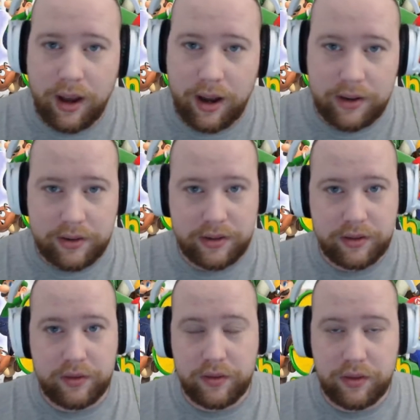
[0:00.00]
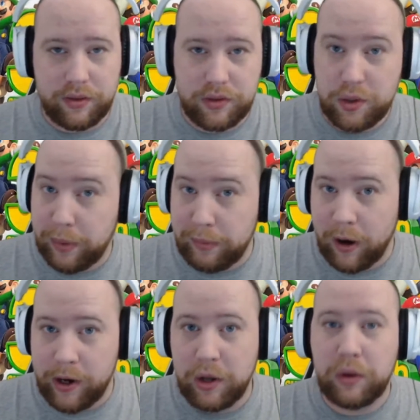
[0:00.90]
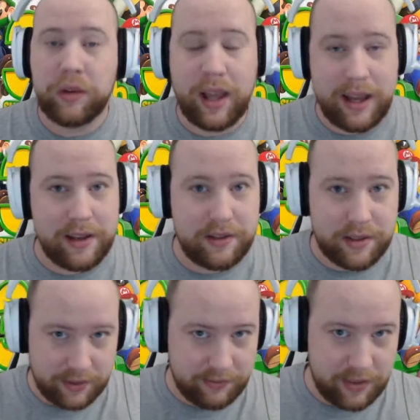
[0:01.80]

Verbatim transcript: on Super Mario as